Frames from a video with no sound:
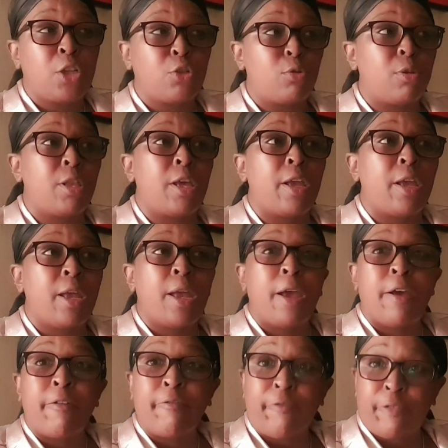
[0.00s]
to the
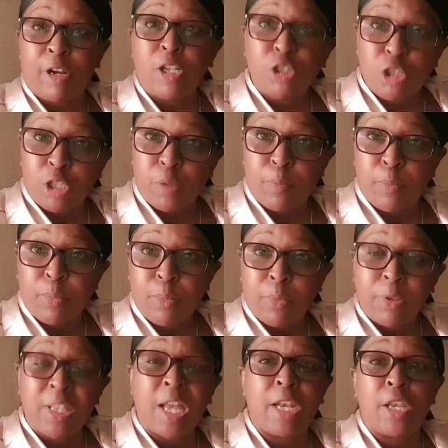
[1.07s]
friendship
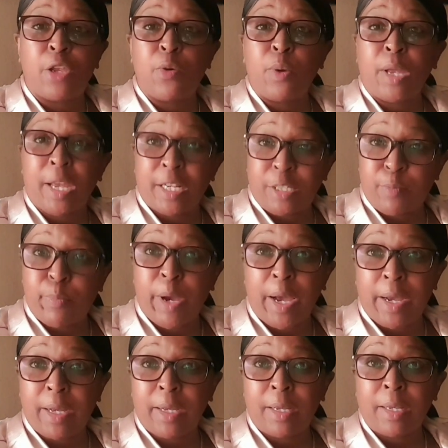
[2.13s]
than you get
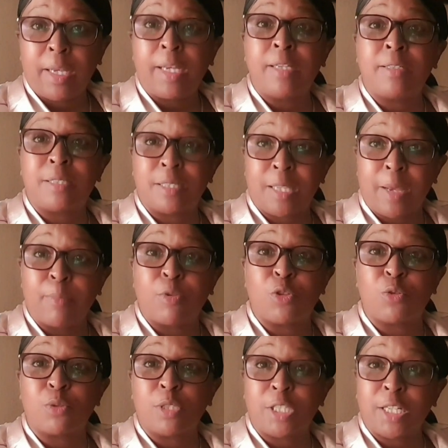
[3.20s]
back, it's time
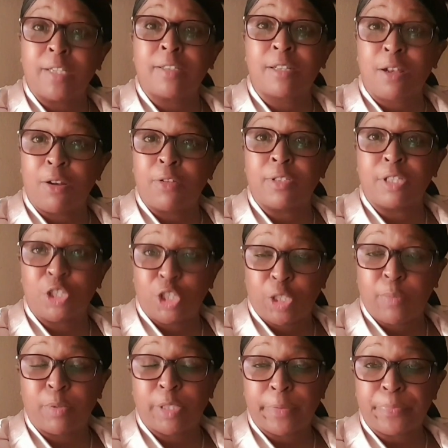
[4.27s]
to just close the
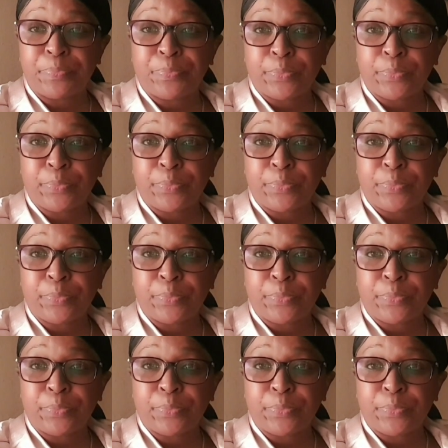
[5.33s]
chapter.